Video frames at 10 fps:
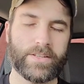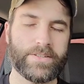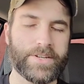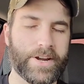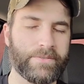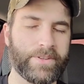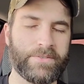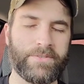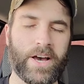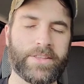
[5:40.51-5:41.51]
Dear Heavenly
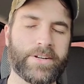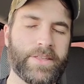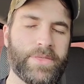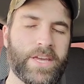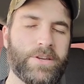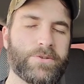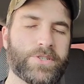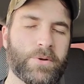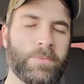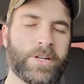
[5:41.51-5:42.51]
Father, I thank you
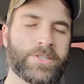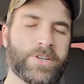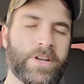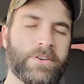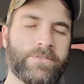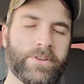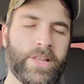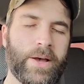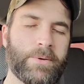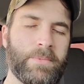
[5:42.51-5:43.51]
so much for
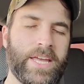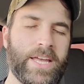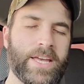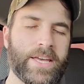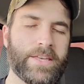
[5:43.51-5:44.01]
allowing me